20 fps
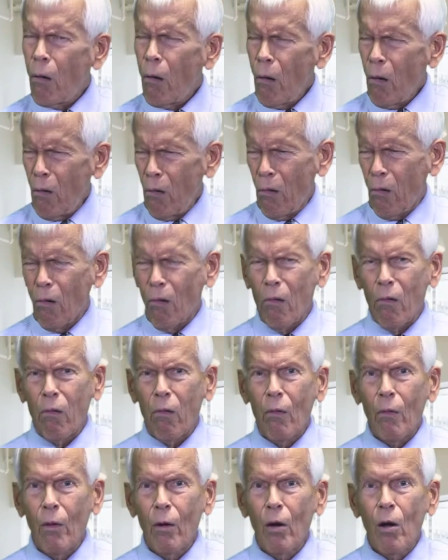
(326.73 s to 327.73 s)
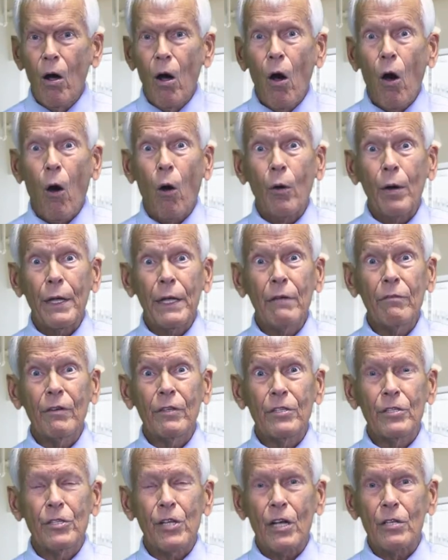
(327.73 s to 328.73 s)
Oh. Or
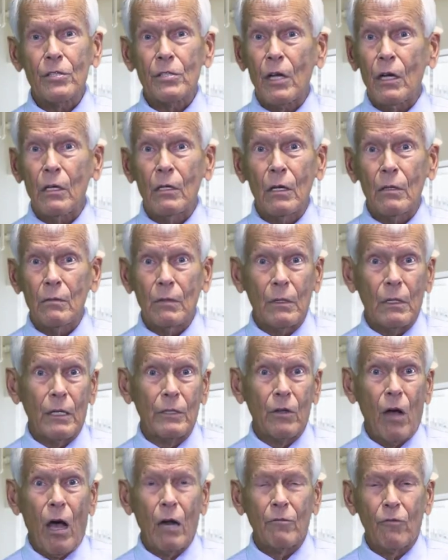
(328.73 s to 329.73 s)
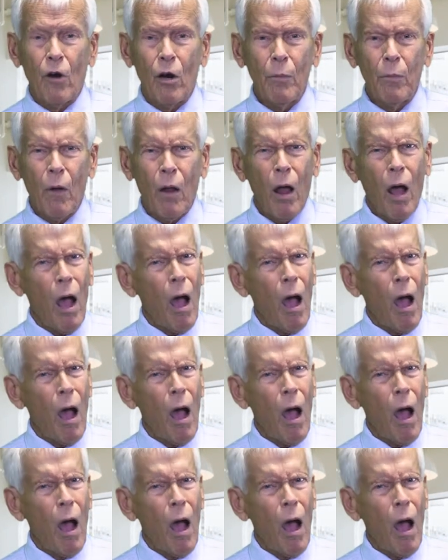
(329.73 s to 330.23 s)
even just a nonverbal.